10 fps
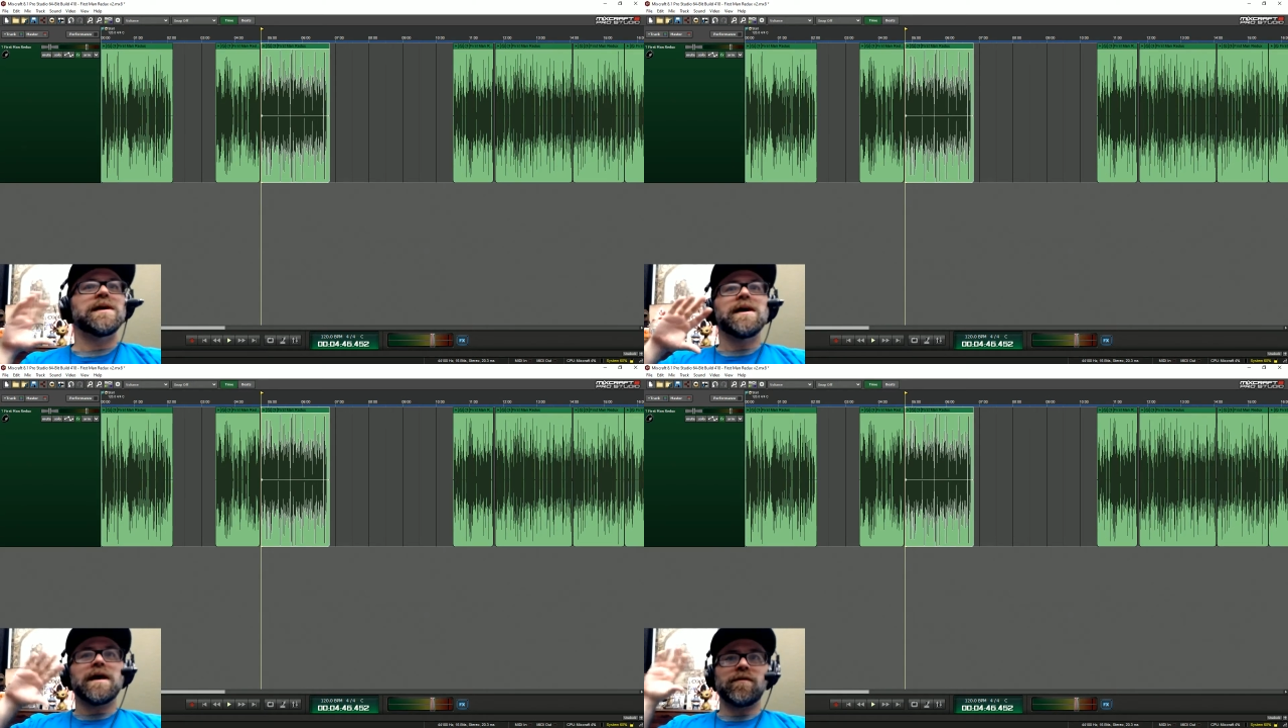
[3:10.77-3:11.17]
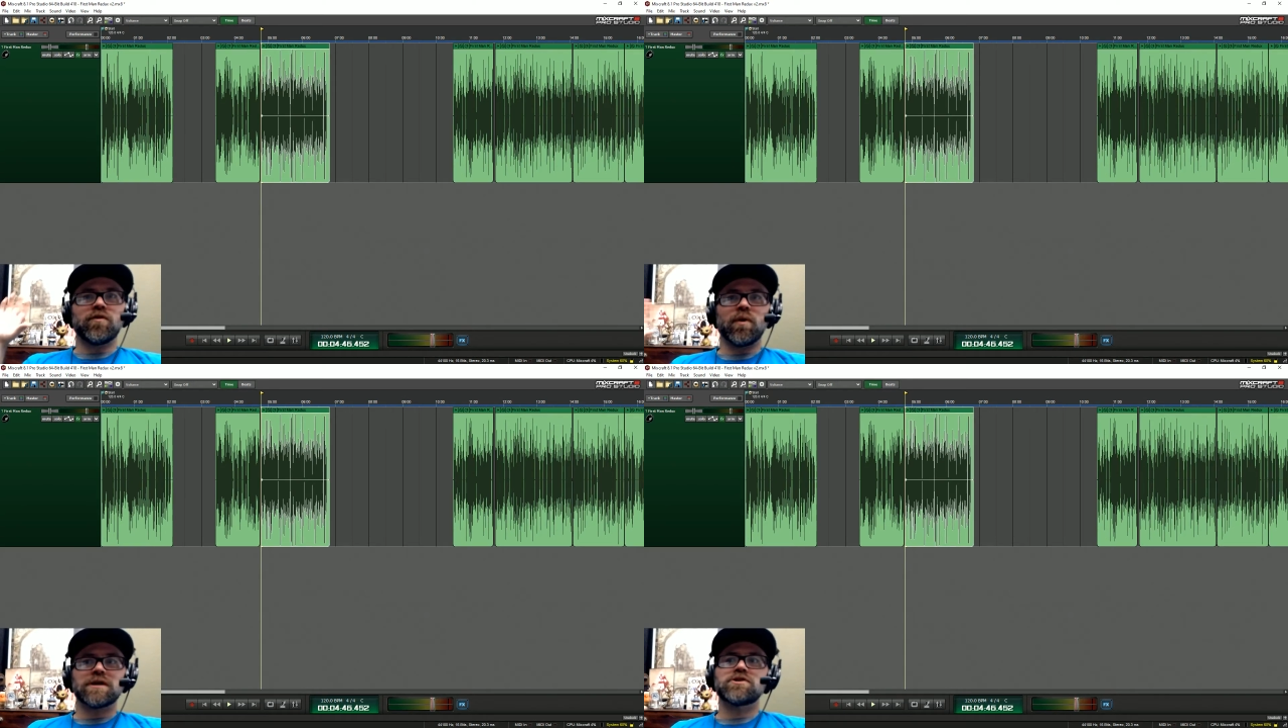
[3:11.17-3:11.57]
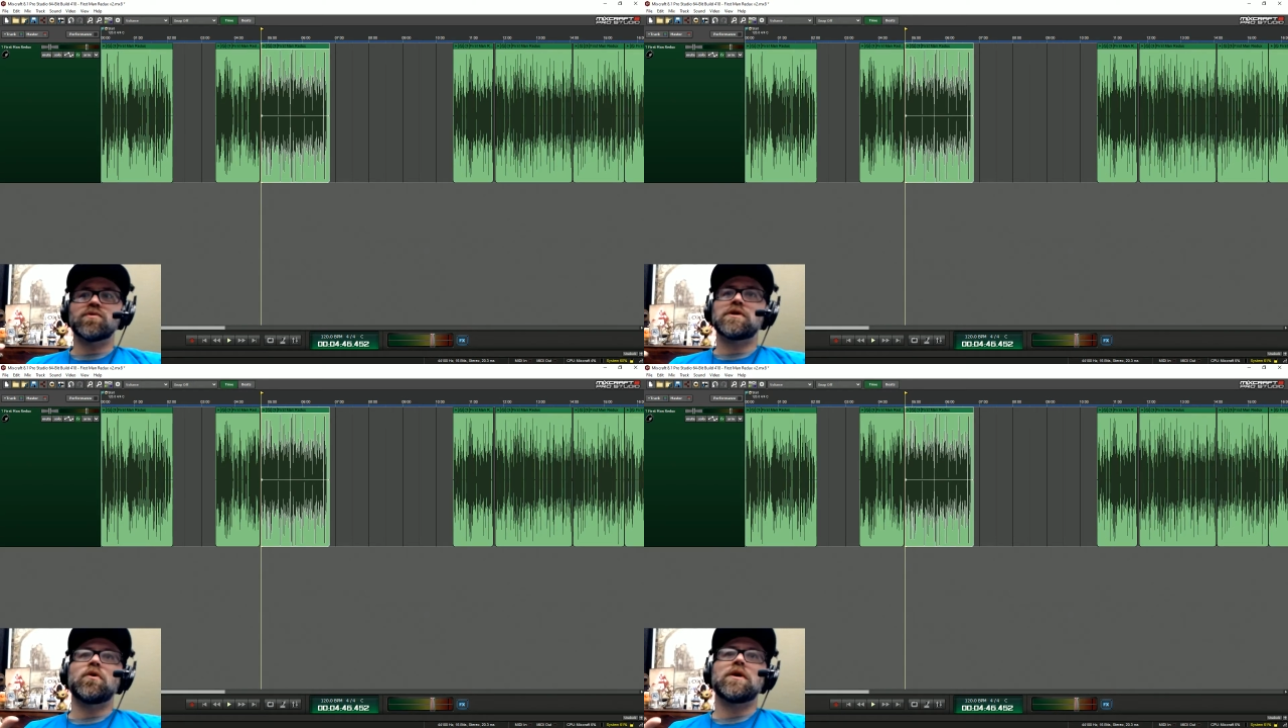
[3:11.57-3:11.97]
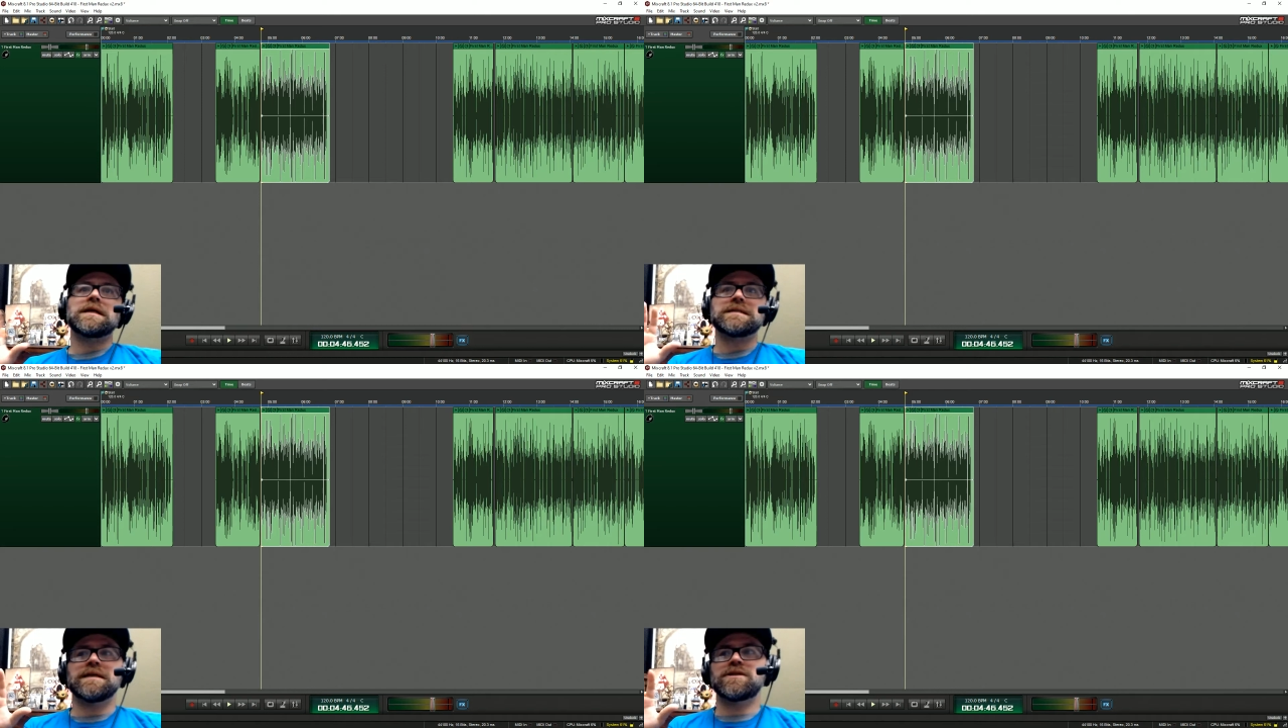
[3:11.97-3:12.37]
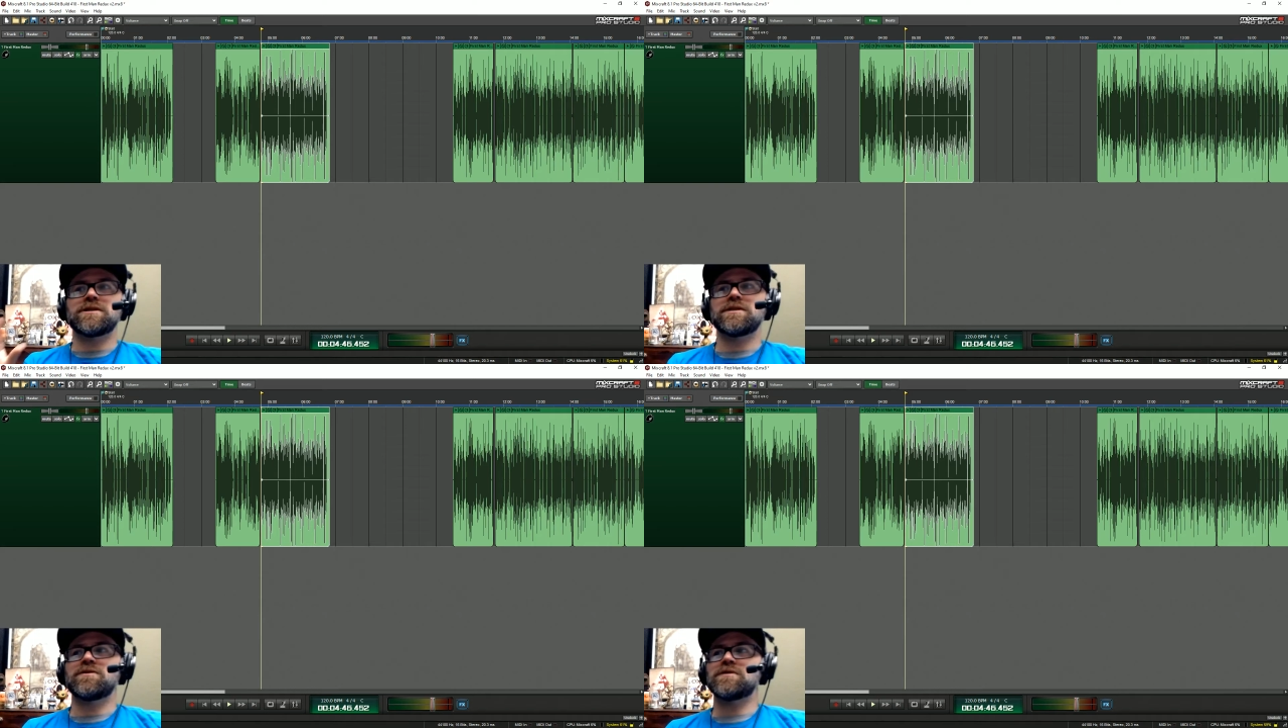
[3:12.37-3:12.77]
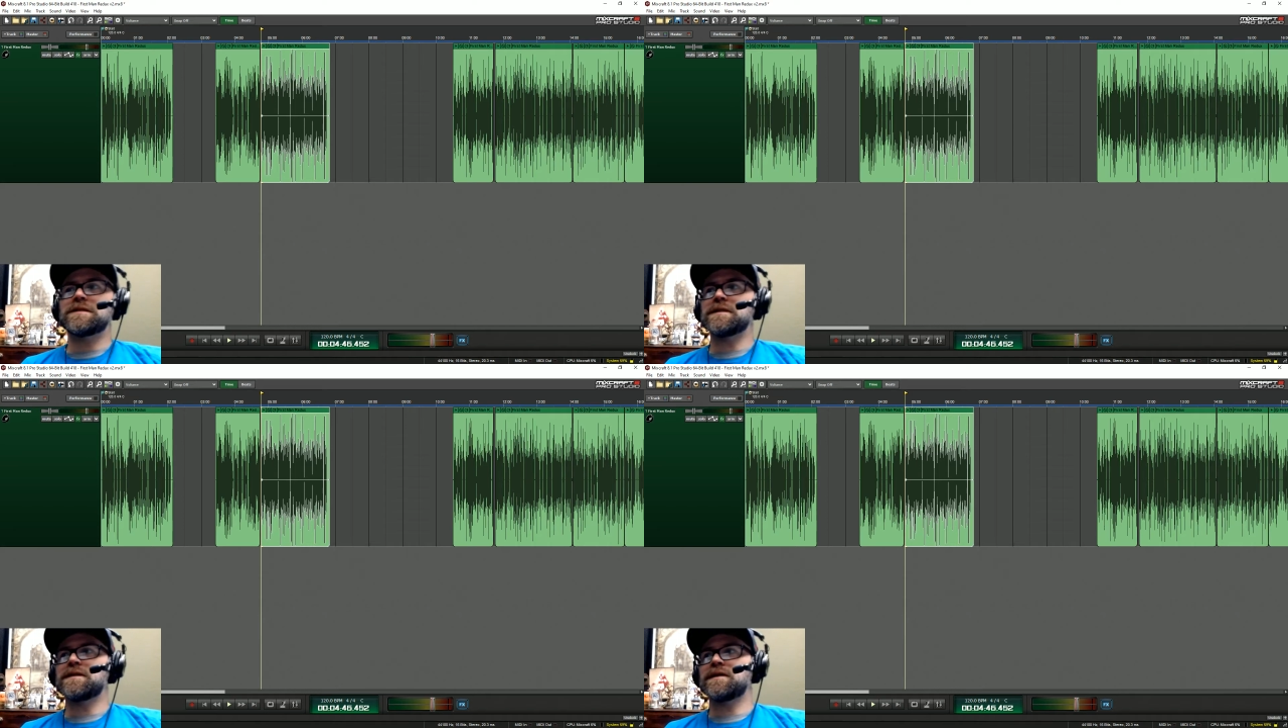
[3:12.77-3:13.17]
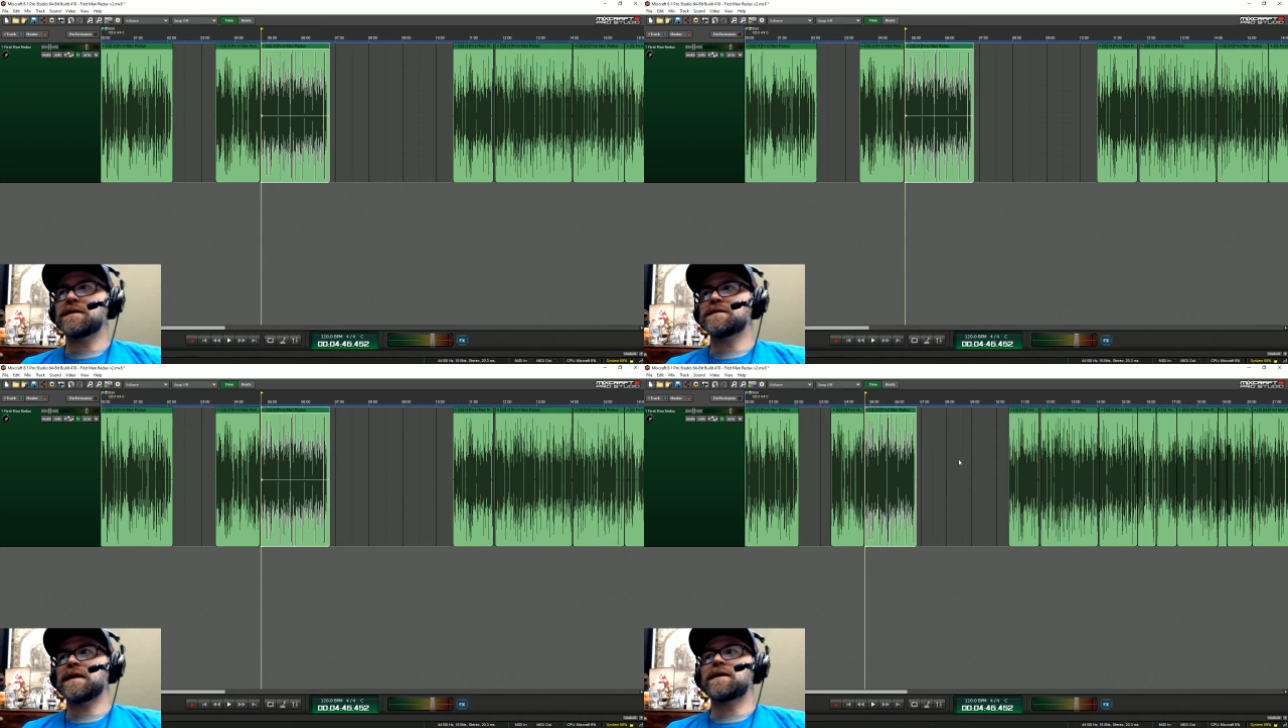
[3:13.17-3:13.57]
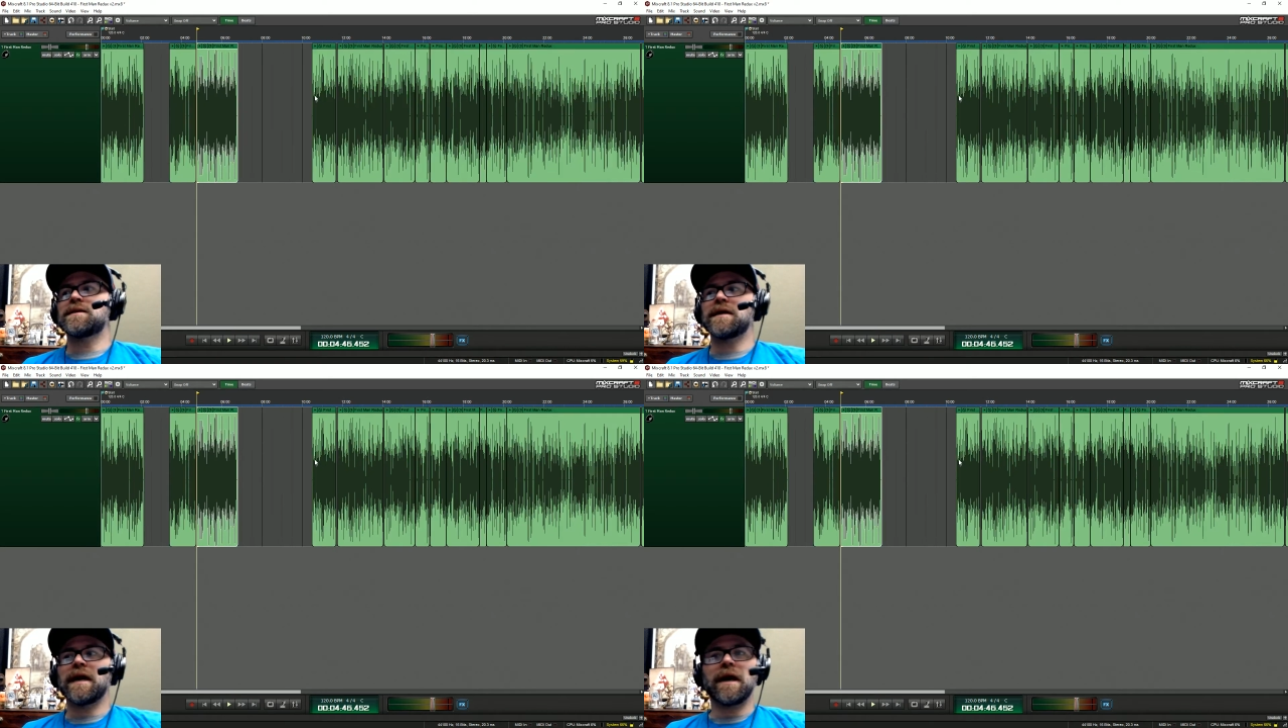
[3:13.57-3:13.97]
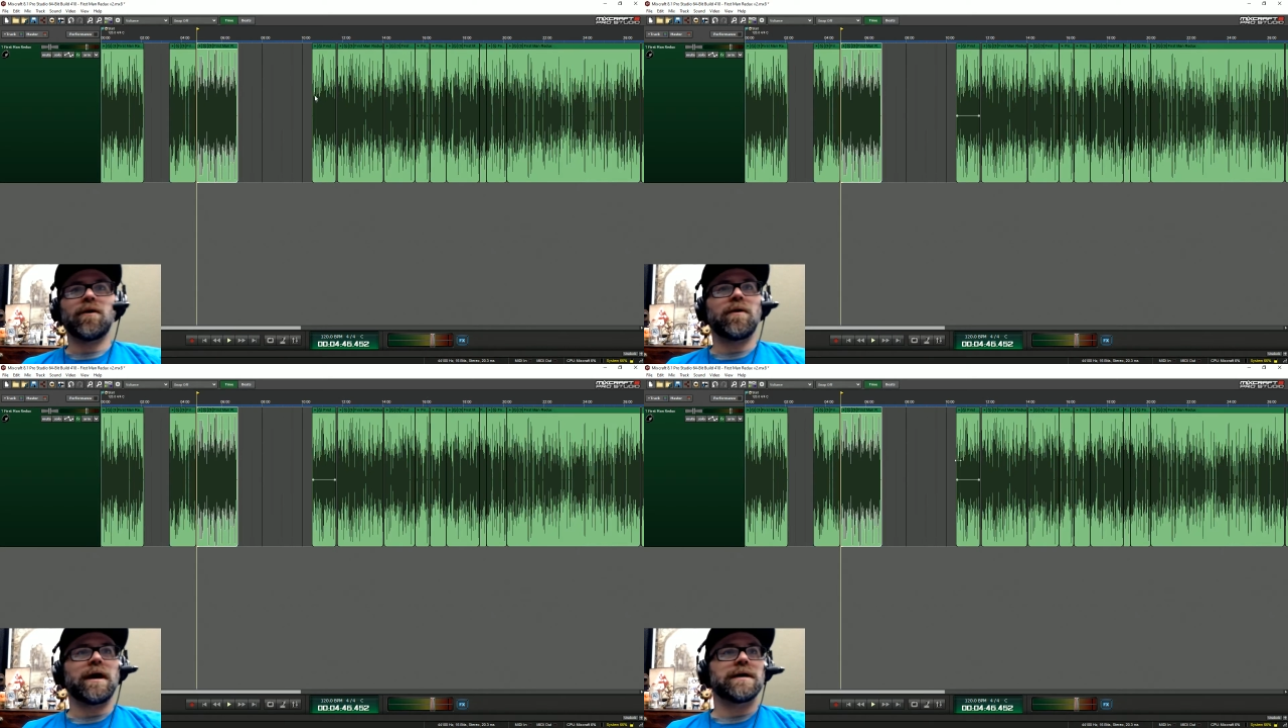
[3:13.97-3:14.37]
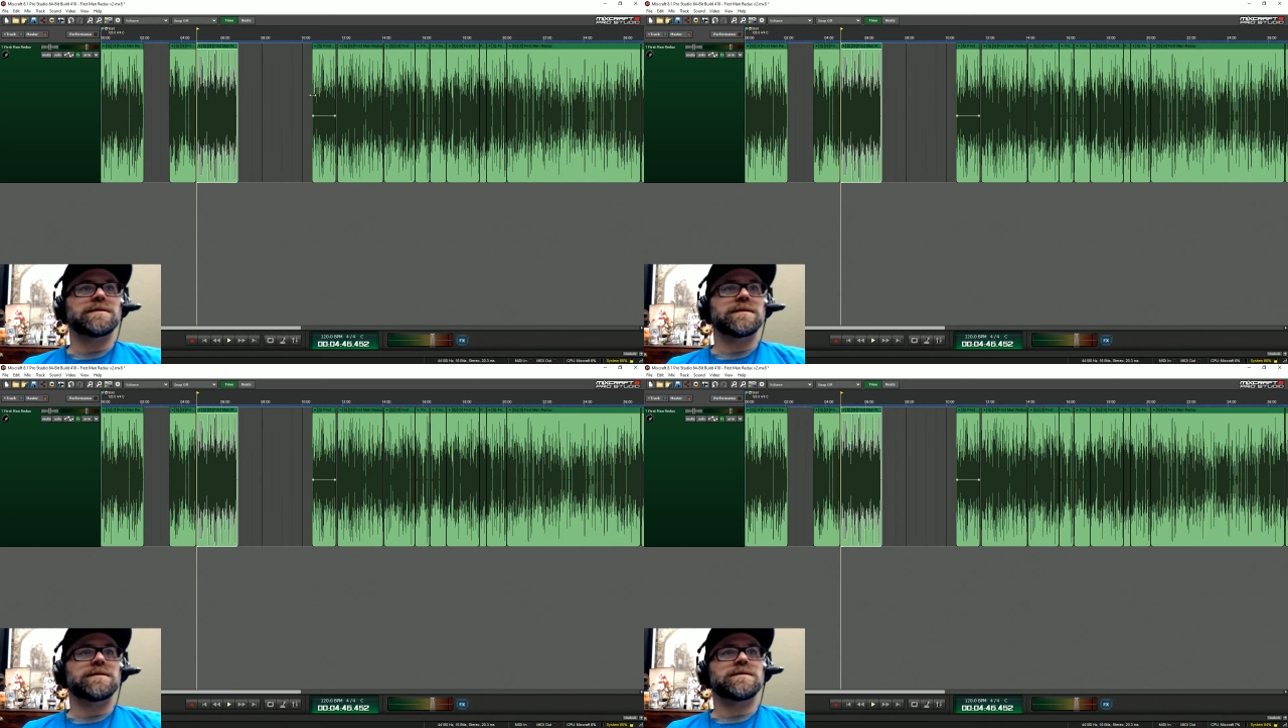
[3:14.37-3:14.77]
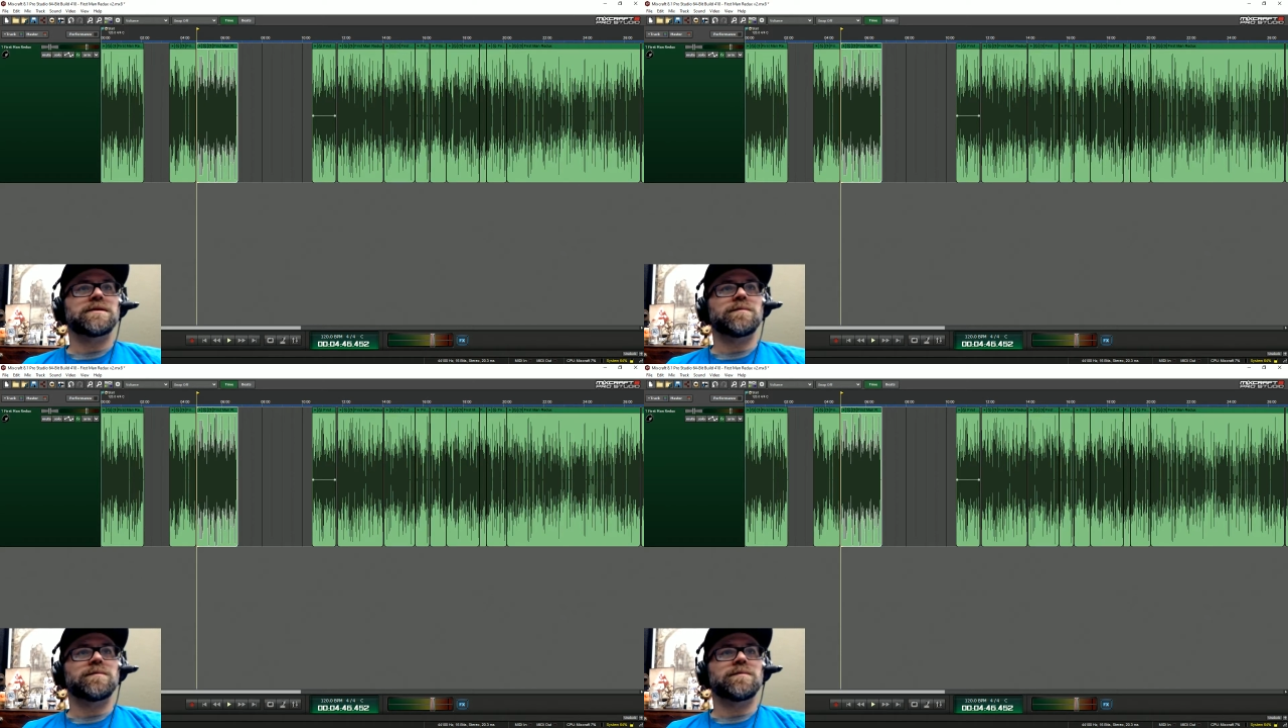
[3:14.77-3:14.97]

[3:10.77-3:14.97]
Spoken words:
if you watch the recording session, you'll see exactly how I set this up,